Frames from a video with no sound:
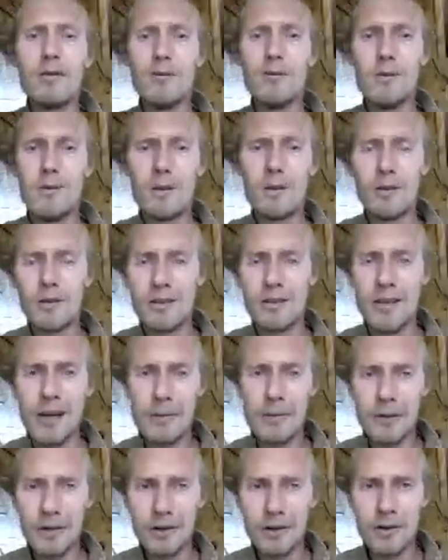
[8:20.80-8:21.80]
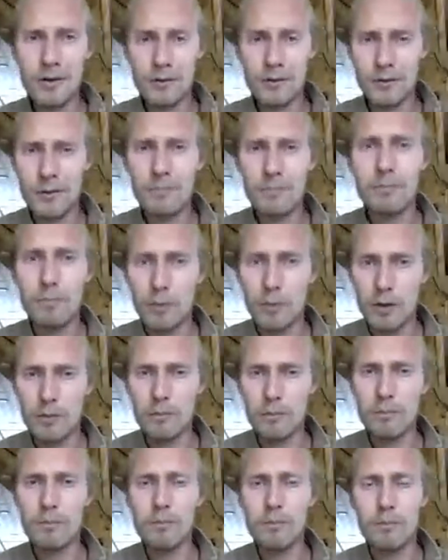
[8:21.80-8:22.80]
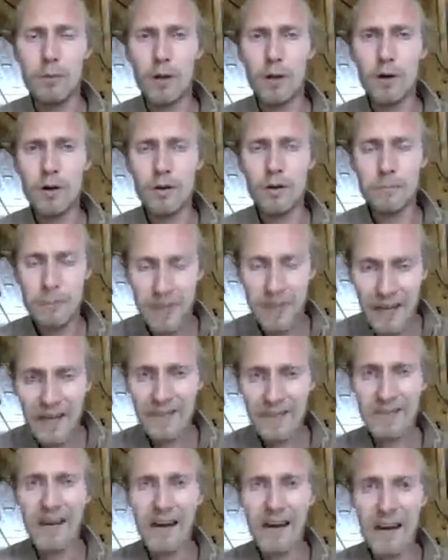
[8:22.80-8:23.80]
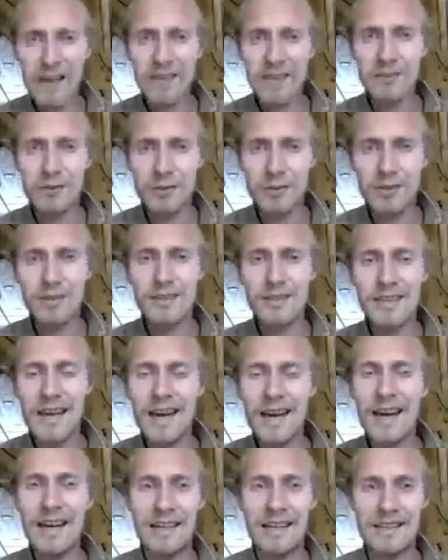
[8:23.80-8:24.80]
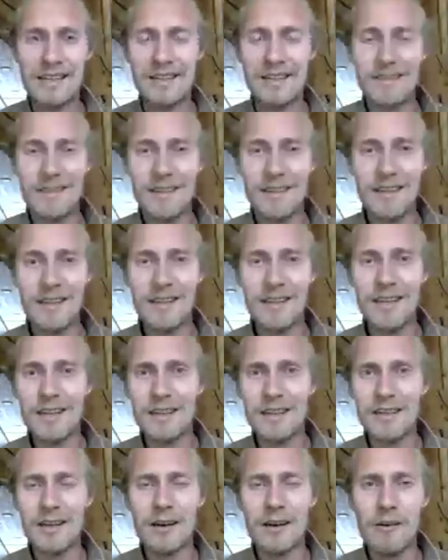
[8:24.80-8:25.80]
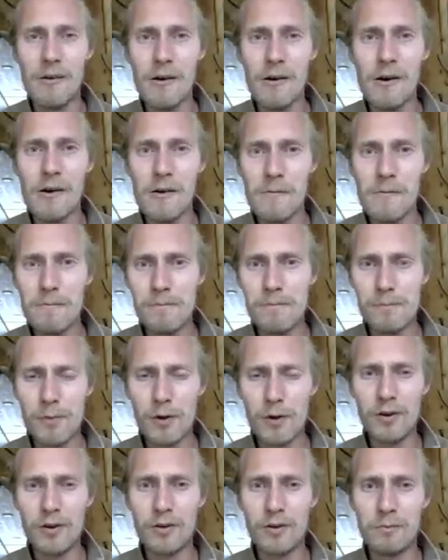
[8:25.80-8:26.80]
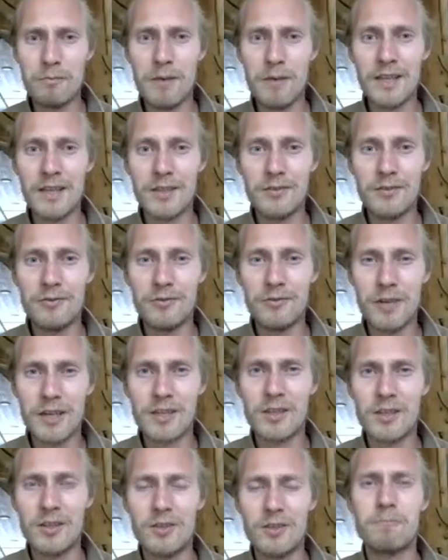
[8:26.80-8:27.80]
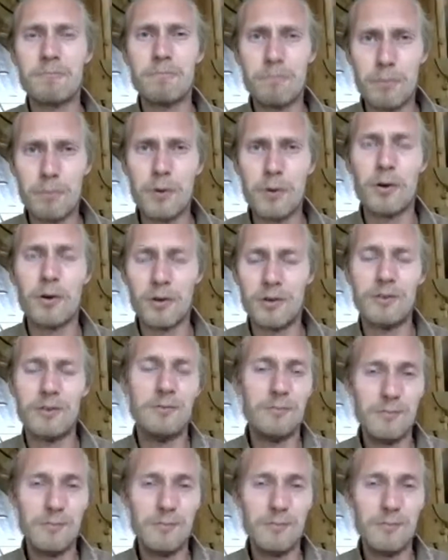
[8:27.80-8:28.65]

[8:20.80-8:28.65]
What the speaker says: long time ago from Blood Hand Gang, like burn motherfucker burn.